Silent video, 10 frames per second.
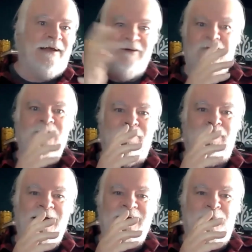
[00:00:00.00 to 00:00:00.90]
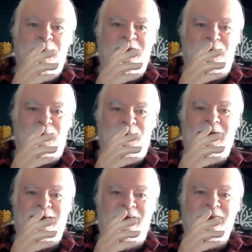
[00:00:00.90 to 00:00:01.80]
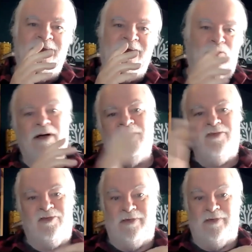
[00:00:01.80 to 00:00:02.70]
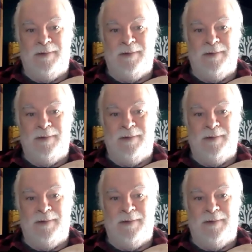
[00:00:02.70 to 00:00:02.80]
that I knew the Bank of Japan had done this once,